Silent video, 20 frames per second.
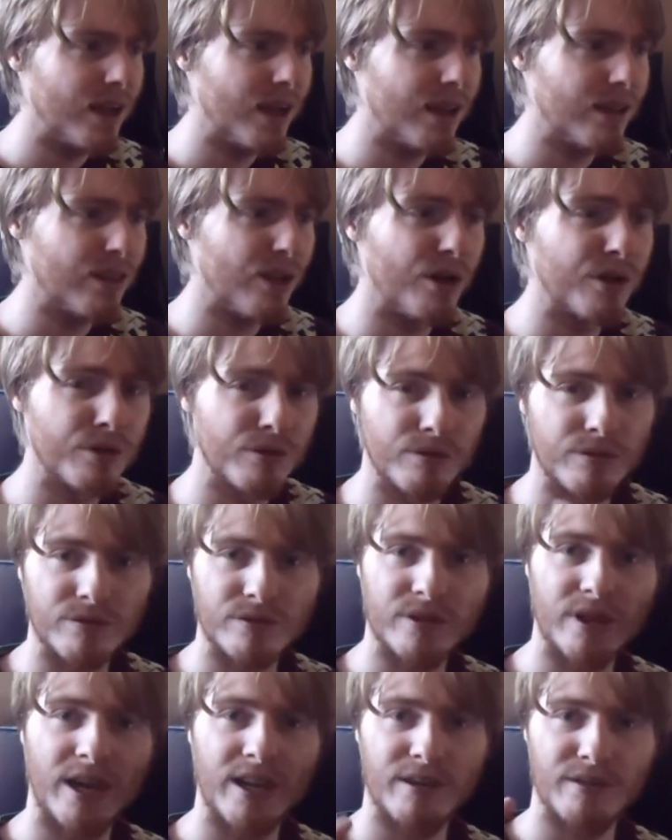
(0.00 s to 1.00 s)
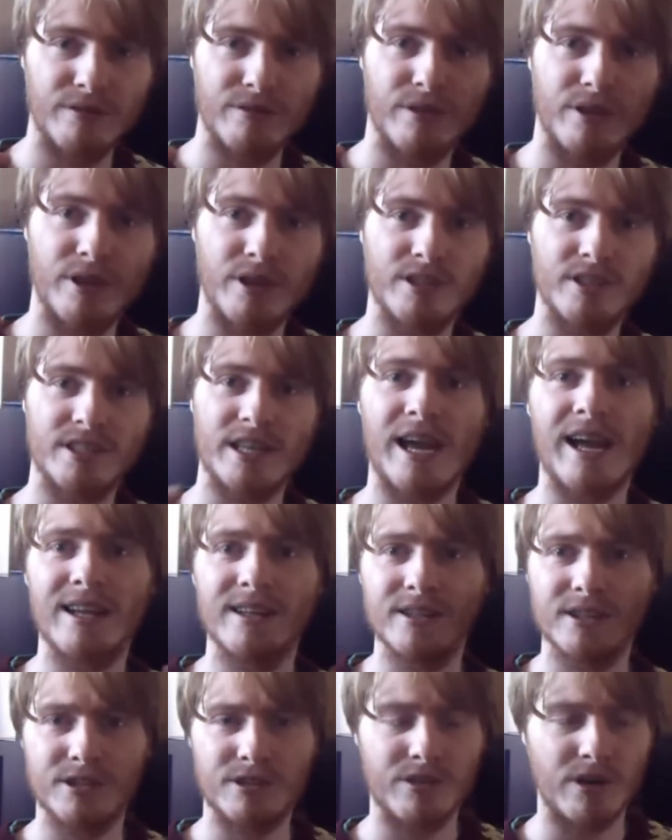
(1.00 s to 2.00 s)
a lot of kind of uh,
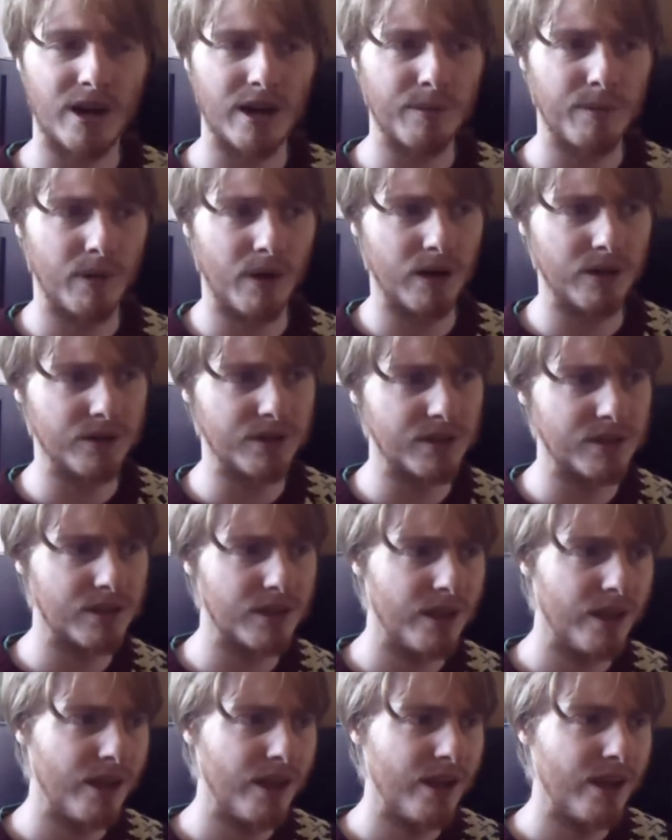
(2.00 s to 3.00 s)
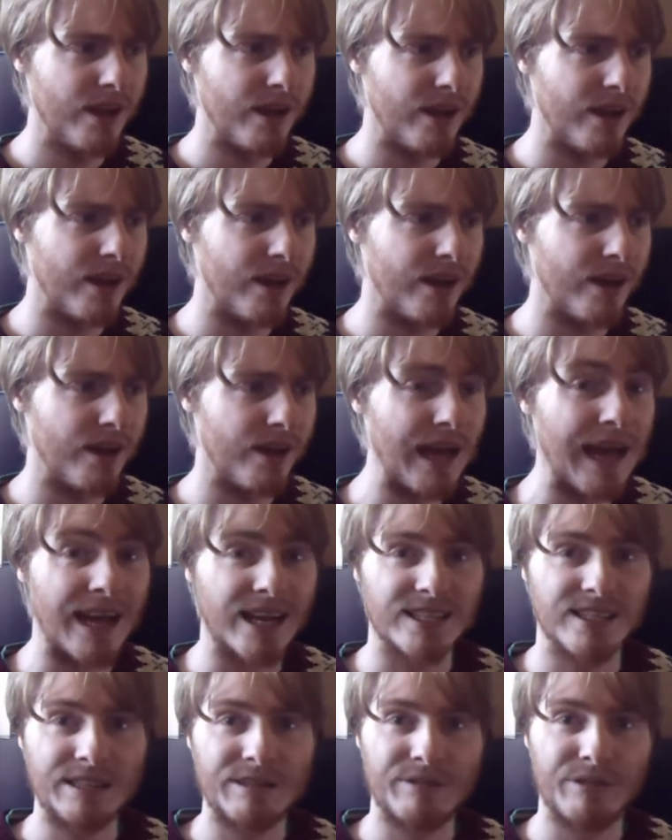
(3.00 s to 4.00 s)
stands, tripods, uh,
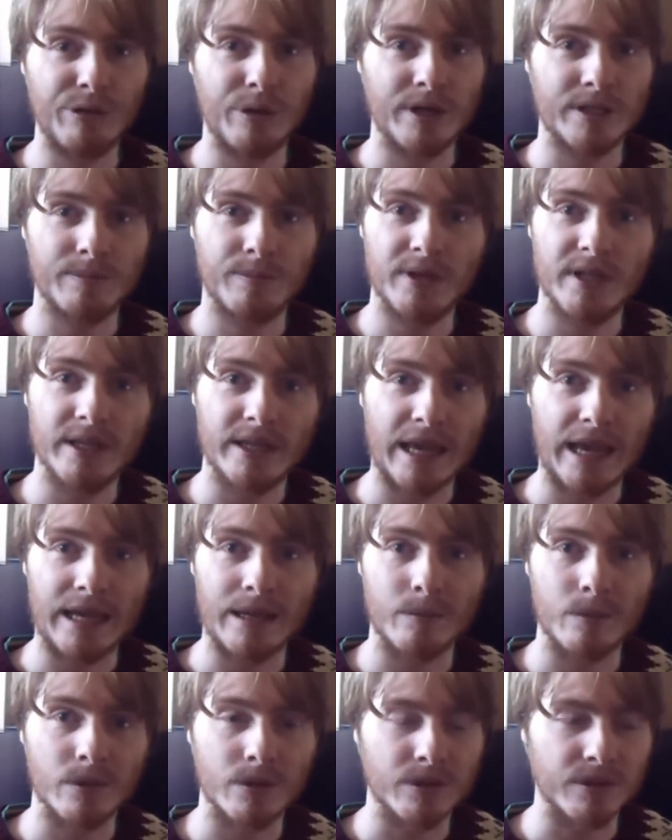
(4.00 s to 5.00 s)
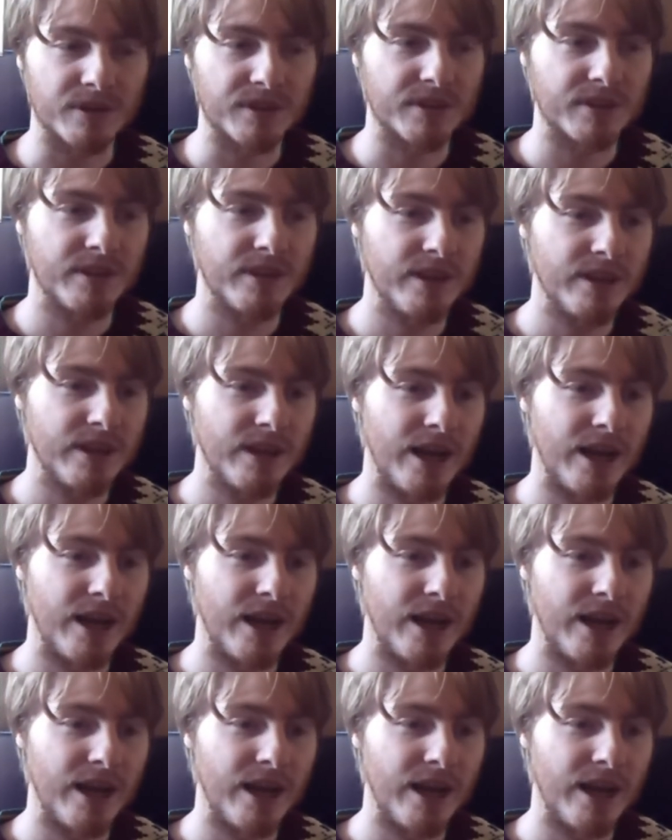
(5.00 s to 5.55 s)
active U S B cables.